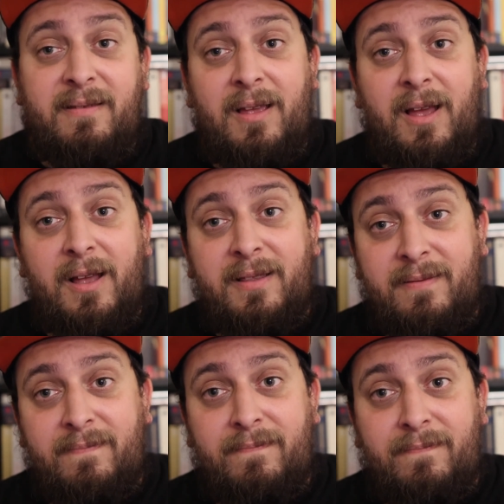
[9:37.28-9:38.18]

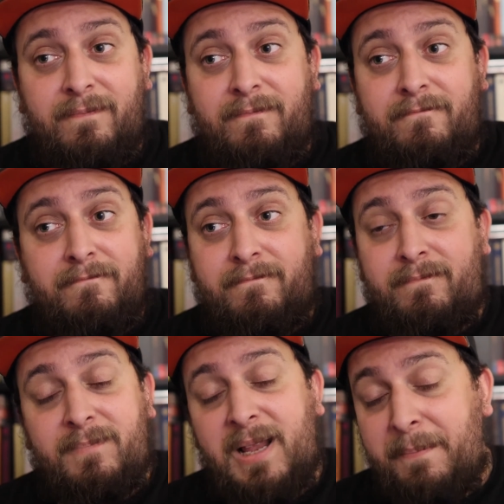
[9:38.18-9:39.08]

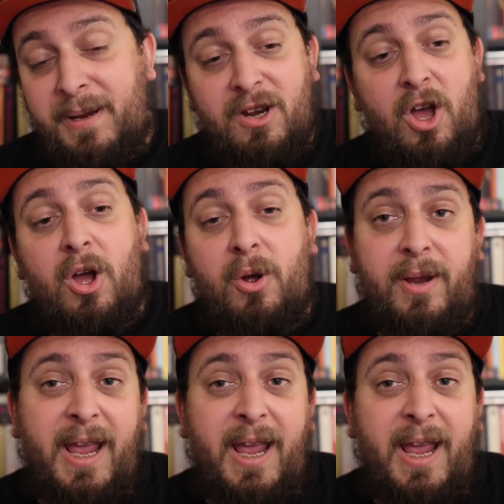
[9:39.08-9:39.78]
Let me know.